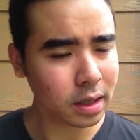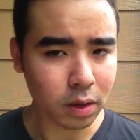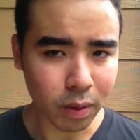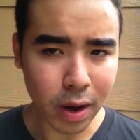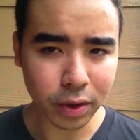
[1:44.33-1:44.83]

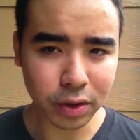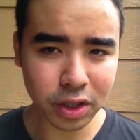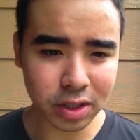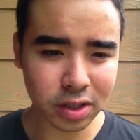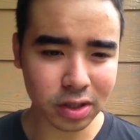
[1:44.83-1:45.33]
wow, you
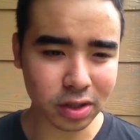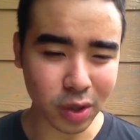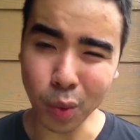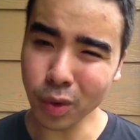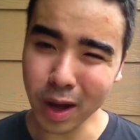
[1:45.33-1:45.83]
just
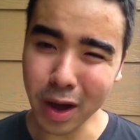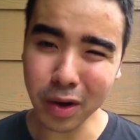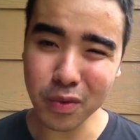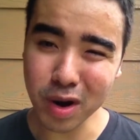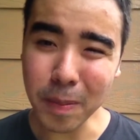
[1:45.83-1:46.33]
don't know how to
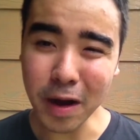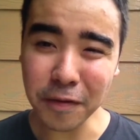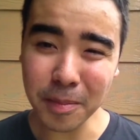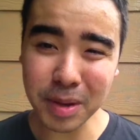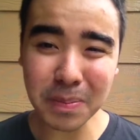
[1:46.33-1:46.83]
rub off
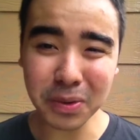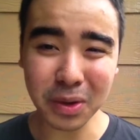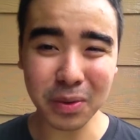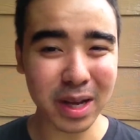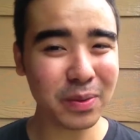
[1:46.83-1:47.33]
on people the
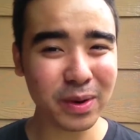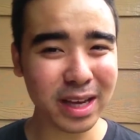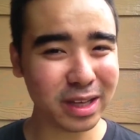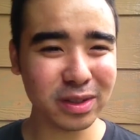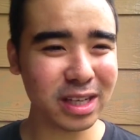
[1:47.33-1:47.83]
right way.
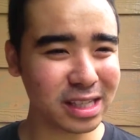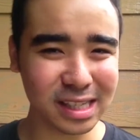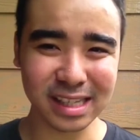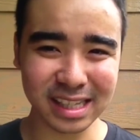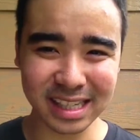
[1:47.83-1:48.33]
You
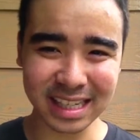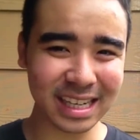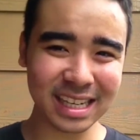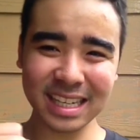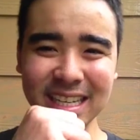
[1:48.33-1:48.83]
just,
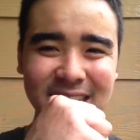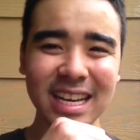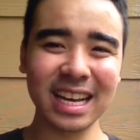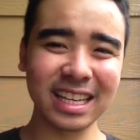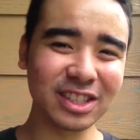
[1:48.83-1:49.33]

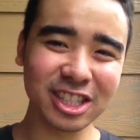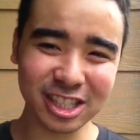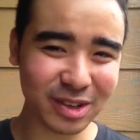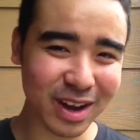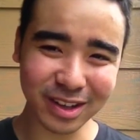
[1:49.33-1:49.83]
God, you just
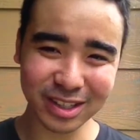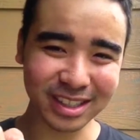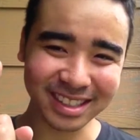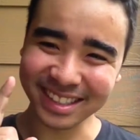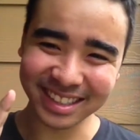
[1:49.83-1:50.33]
know how
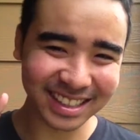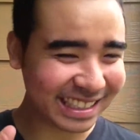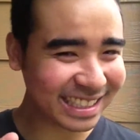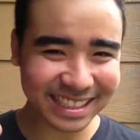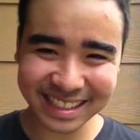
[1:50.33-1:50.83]
to,
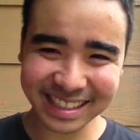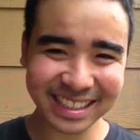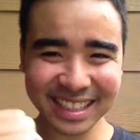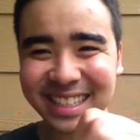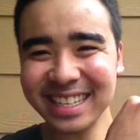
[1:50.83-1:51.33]

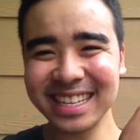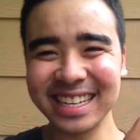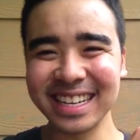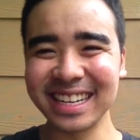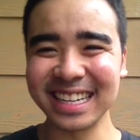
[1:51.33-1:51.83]

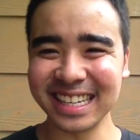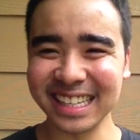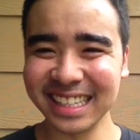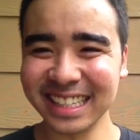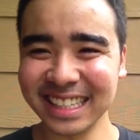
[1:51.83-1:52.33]
yeah.
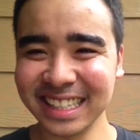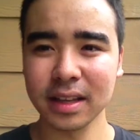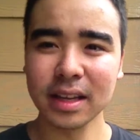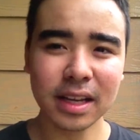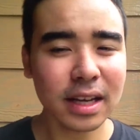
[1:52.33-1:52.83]

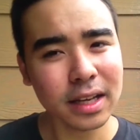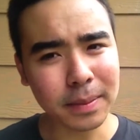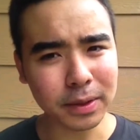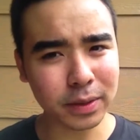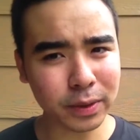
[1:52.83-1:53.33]

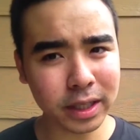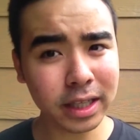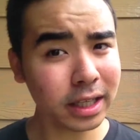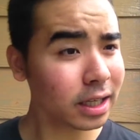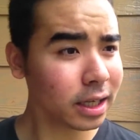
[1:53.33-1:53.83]
Number
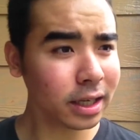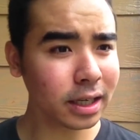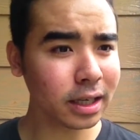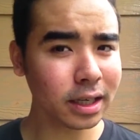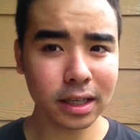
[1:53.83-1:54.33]
three,
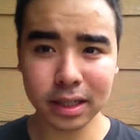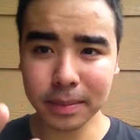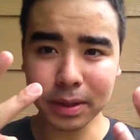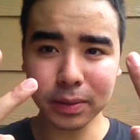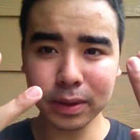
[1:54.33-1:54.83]

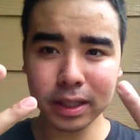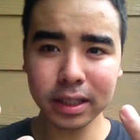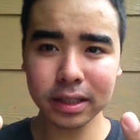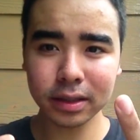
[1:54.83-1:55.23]
number three